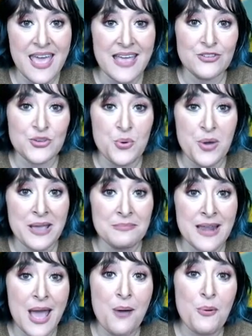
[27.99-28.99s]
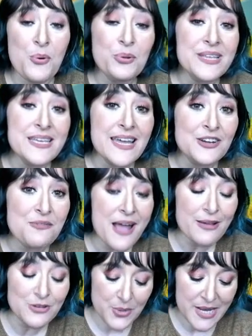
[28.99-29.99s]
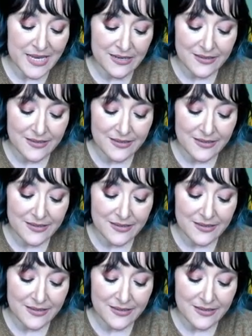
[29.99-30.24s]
and so I am now only getting around to it.